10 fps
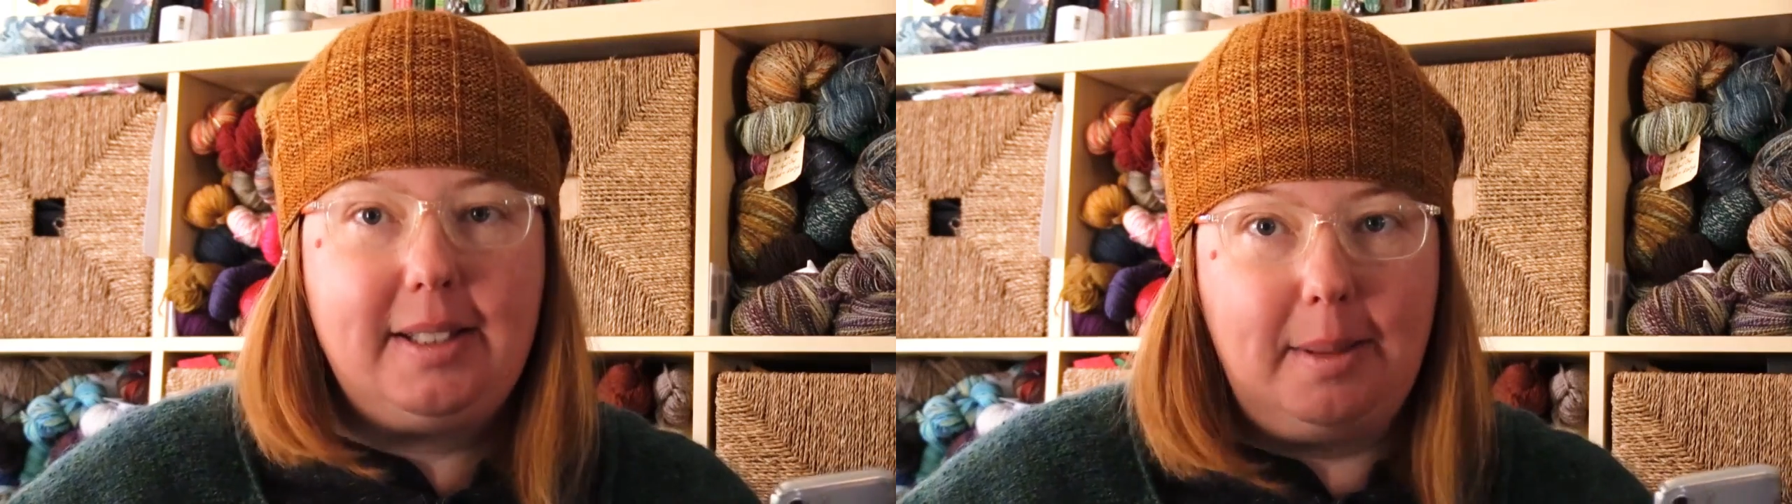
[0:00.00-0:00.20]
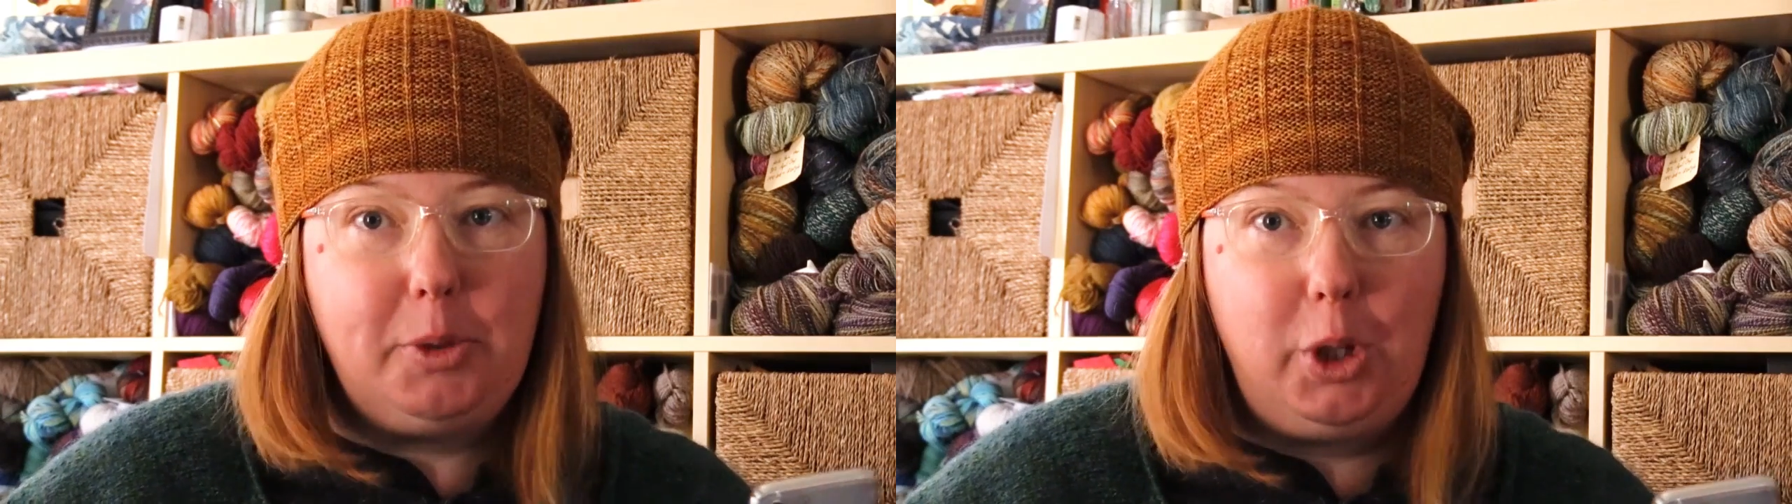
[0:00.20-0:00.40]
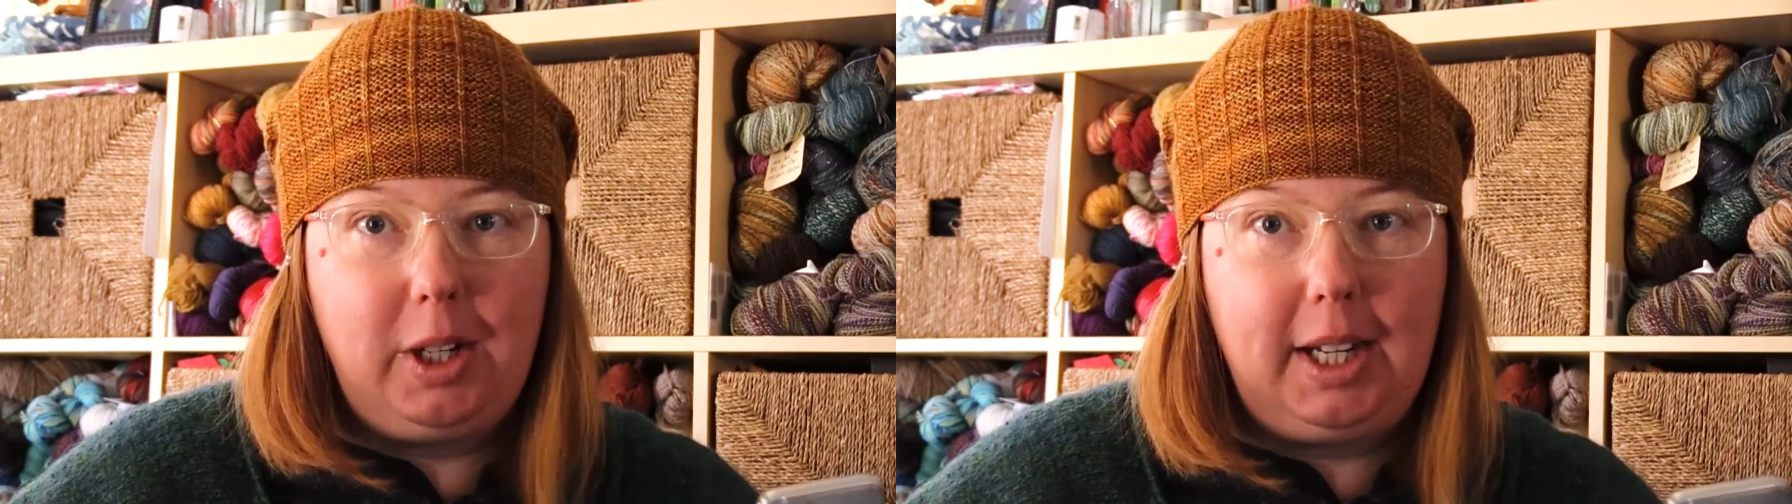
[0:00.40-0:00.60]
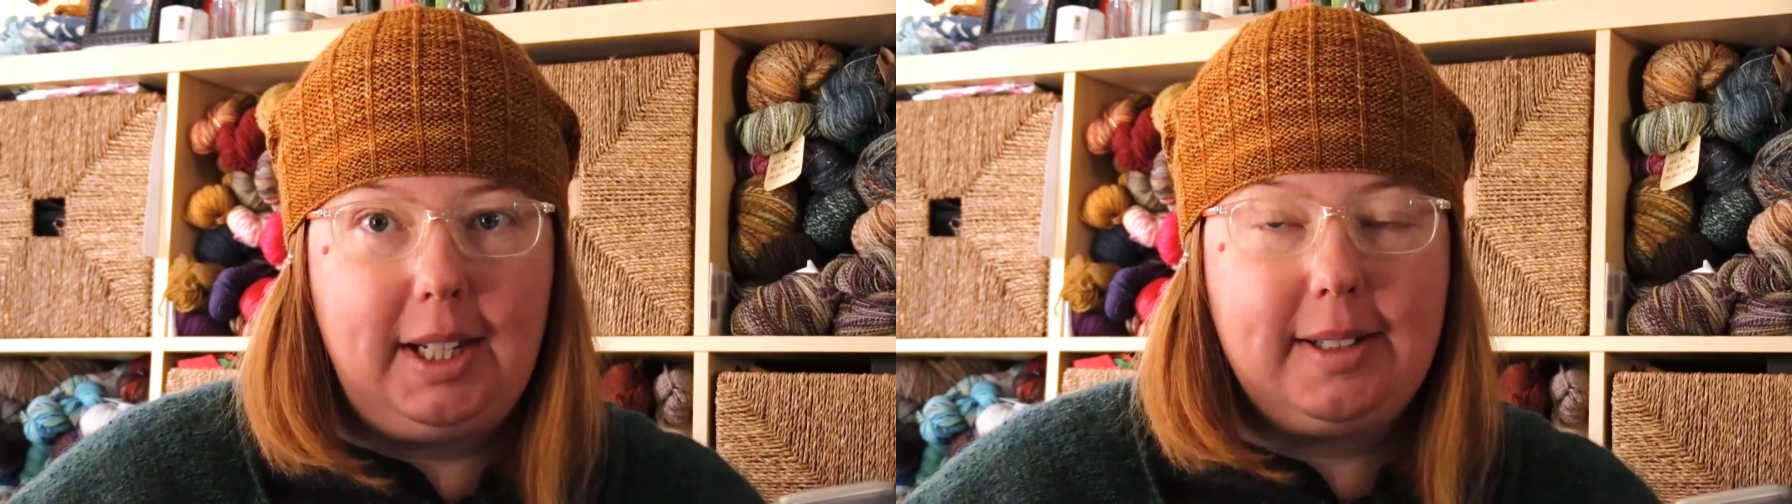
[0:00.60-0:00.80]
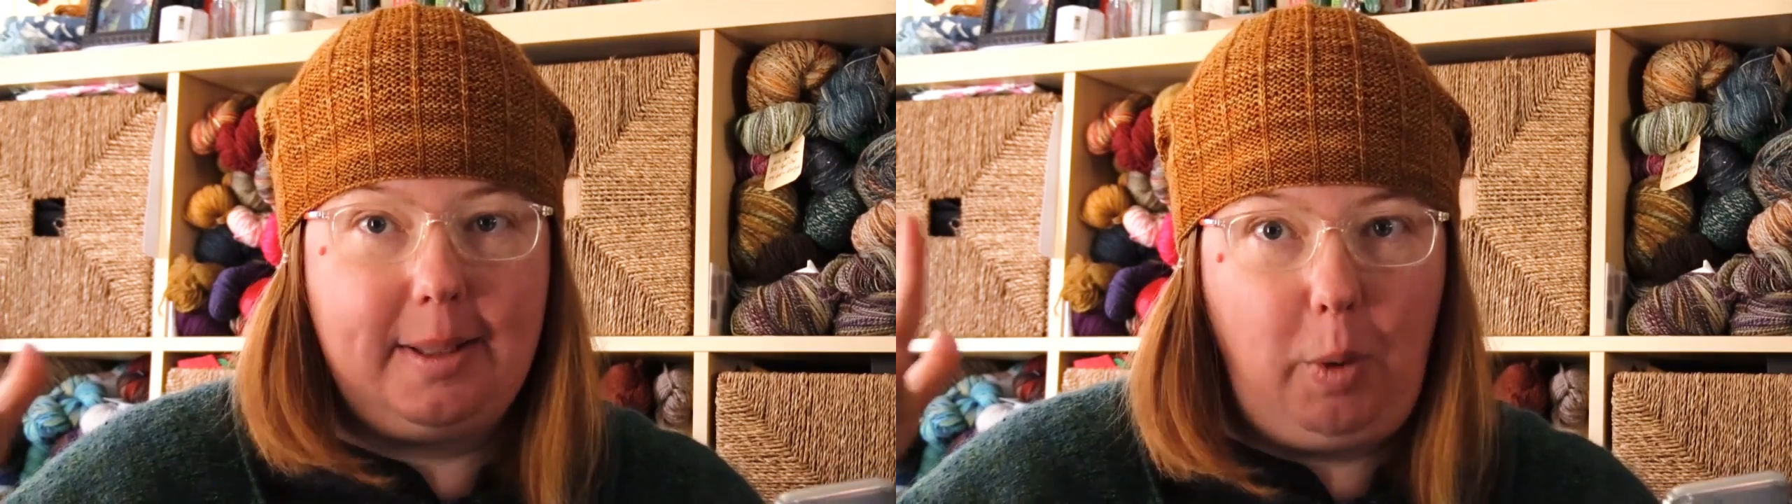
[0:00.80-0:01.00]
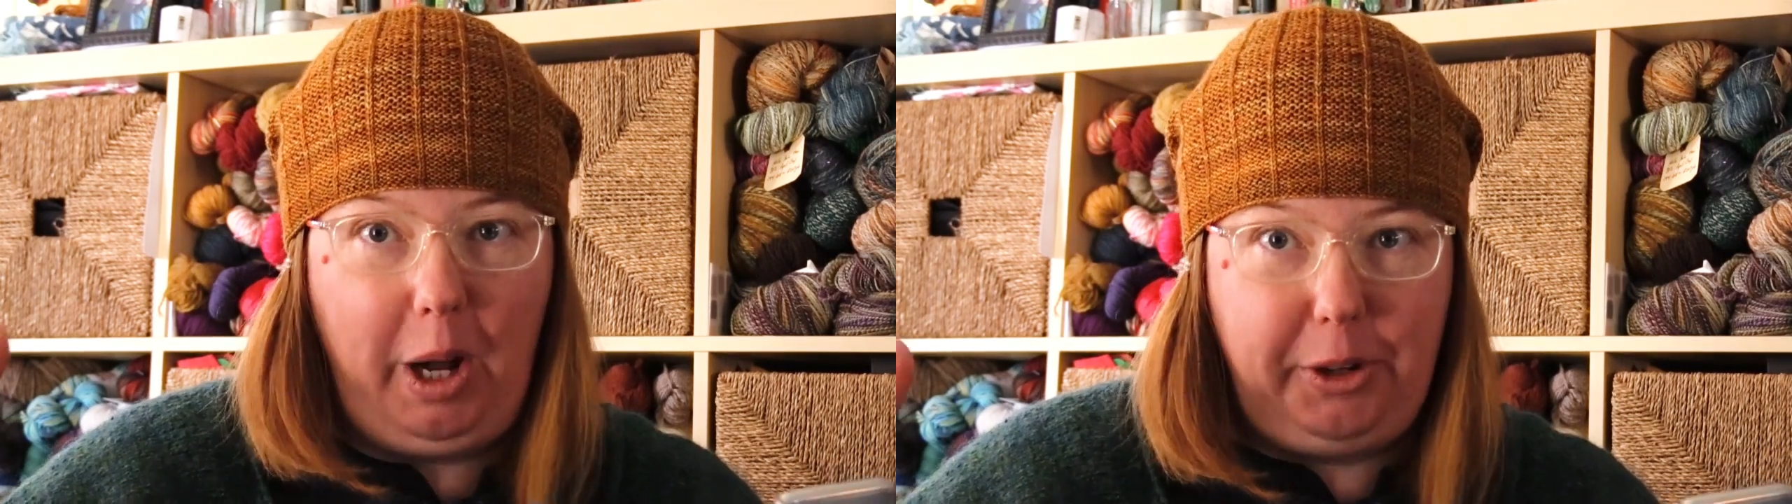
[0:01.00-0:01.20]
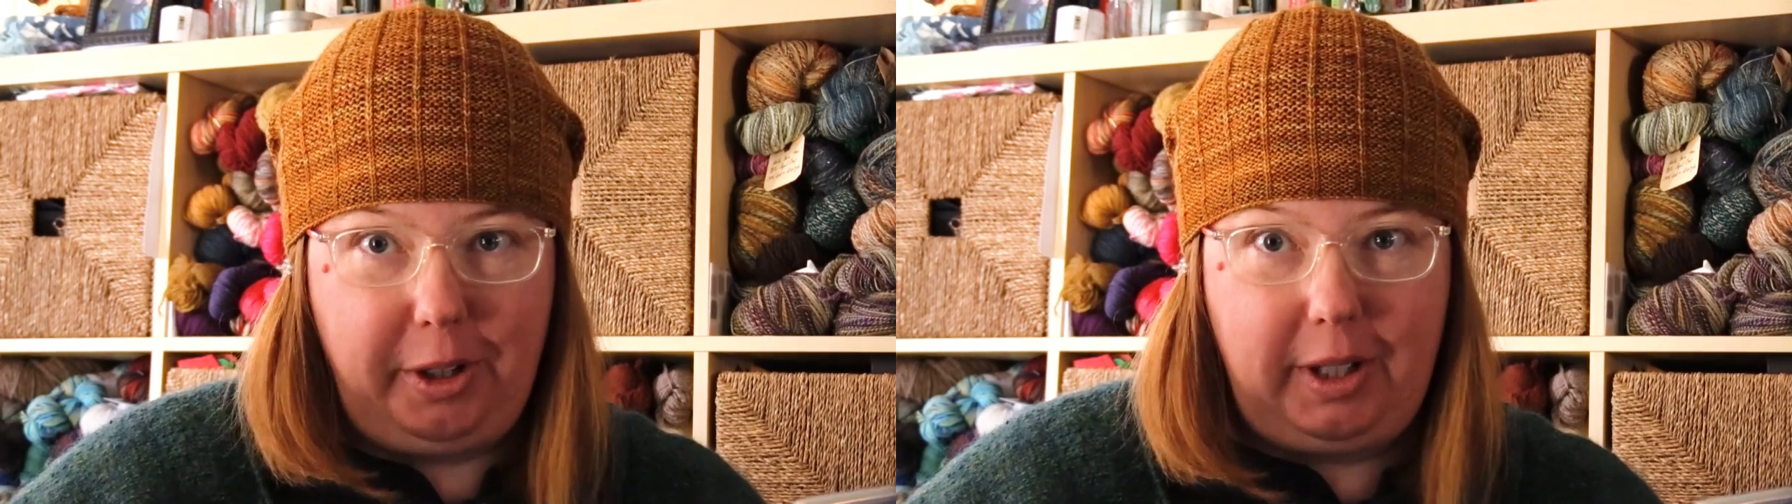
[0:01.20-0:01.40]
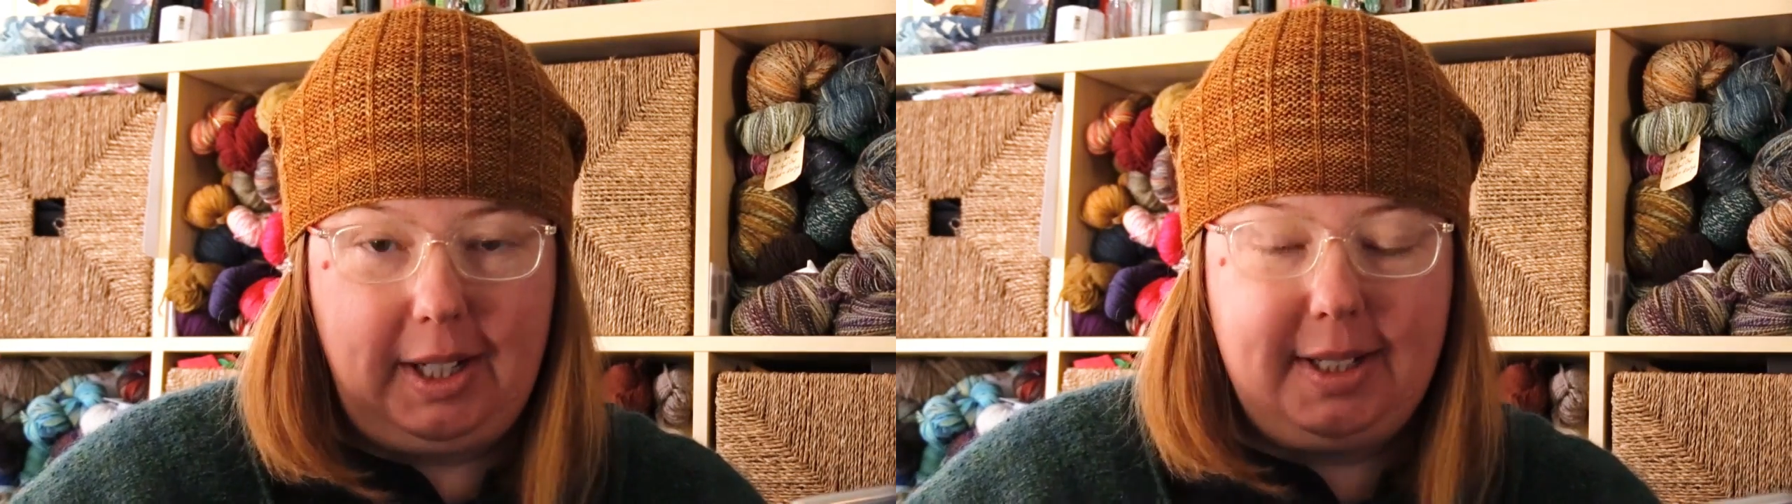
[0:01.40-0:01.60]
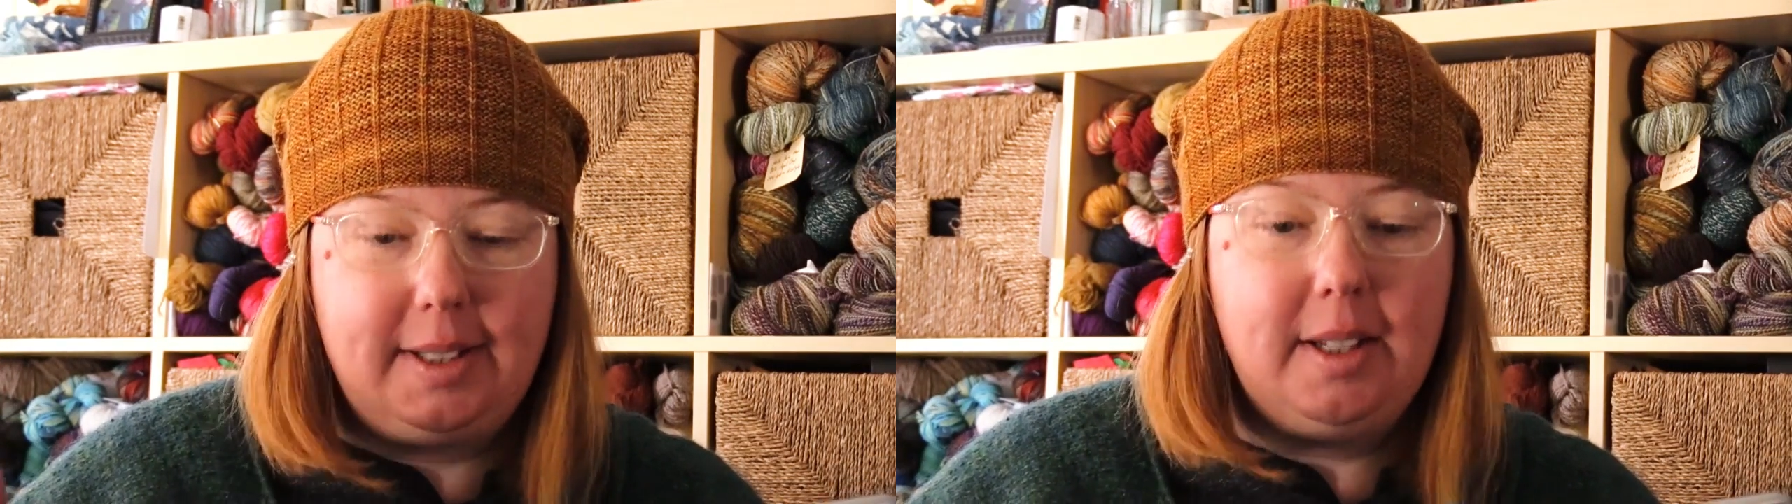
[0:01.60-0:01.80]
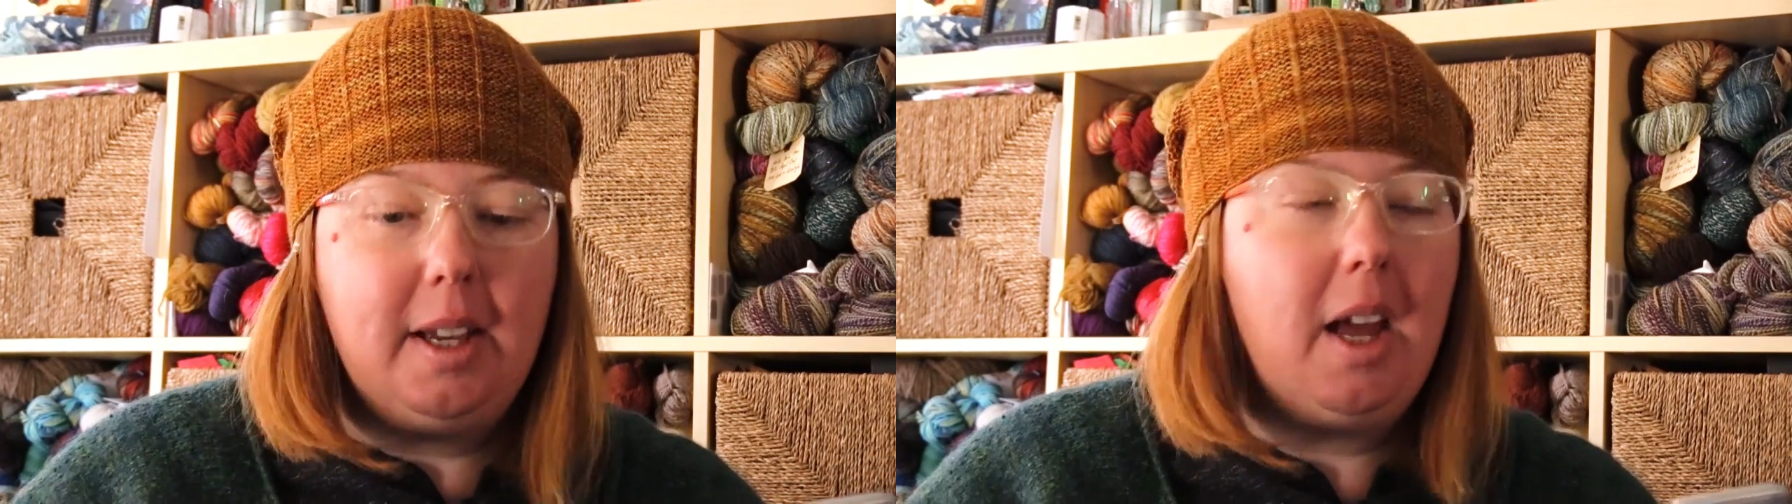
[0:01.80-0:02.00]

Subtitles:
some turkeys, some wild turkeys.